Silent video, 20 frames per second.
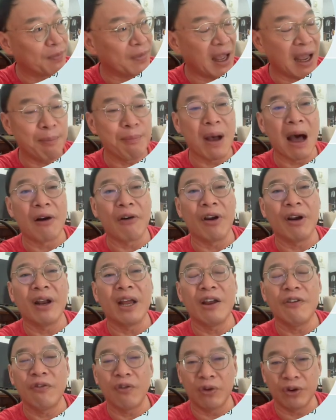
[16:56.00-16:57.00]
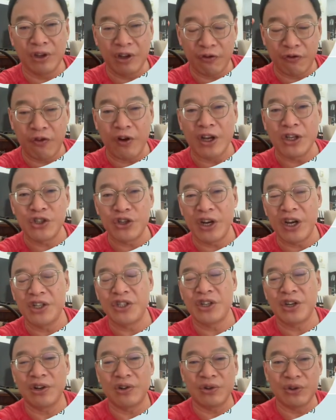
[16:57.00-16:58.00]
mRNA for
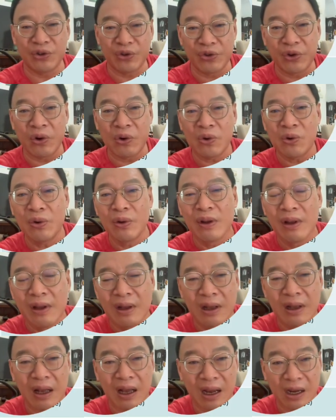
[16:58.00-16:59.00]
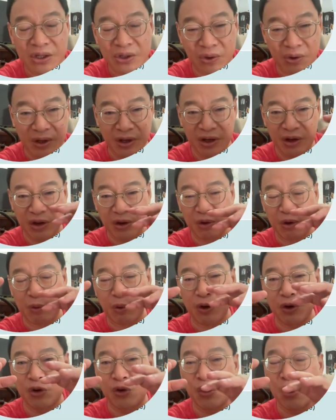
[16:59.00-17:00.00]
differentiation control, so that you can
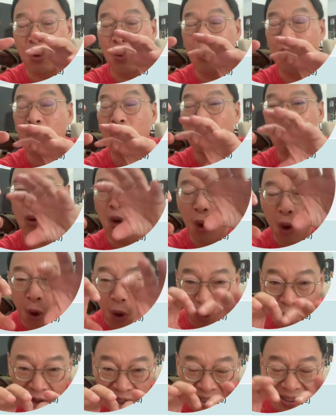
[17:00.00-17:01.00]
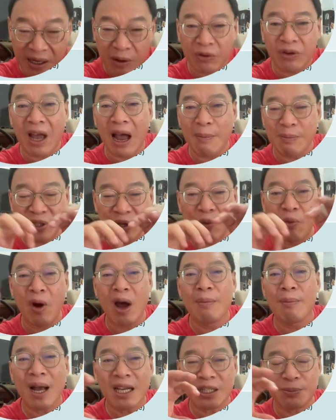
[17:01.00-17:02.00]
control the cell types you
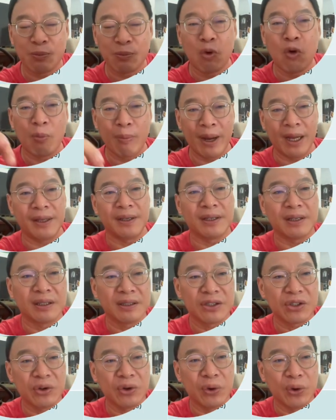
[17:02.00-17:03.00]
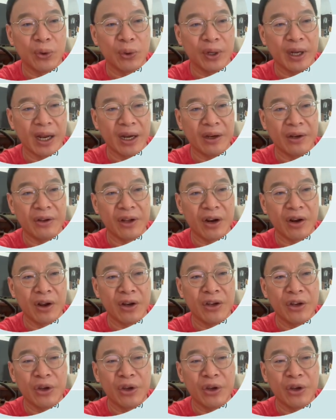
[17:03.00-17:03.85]
want much more better. So they don't